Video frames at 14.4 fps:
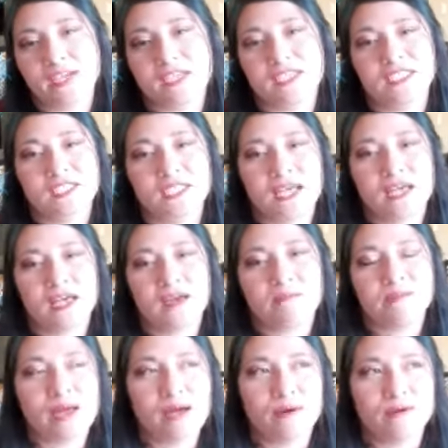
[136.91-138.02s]
It's
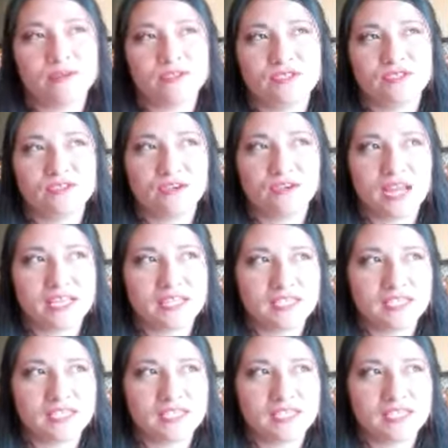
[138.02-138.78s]
about like